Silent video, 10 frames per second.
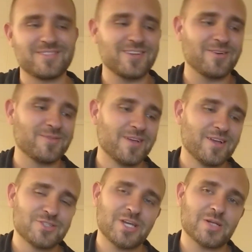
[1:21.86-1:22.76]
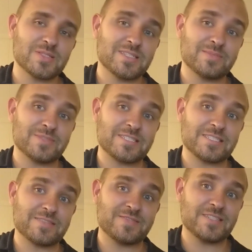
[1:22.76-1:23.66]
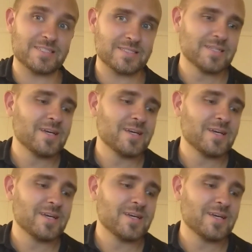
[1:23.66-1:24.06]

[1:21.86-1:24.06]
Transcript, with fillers: So channel's not big enough yet.